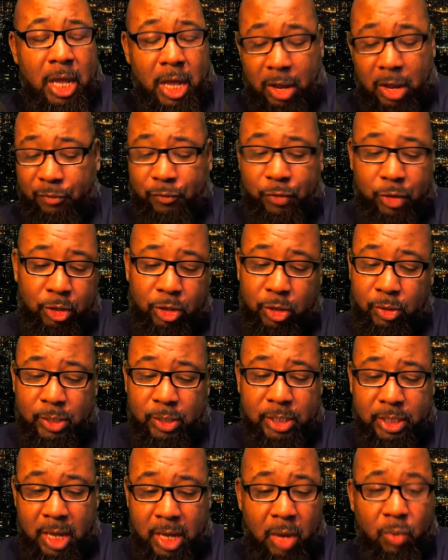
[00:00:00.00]
And for you
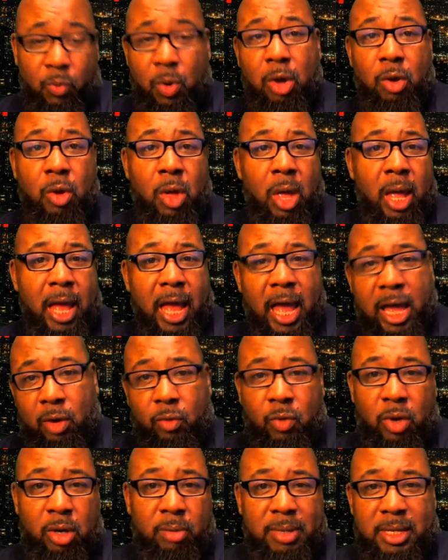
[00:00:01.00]
to say, well, I
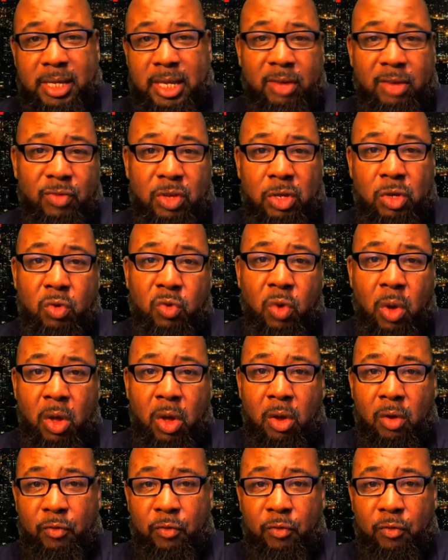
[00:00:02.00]
don't want to be giving you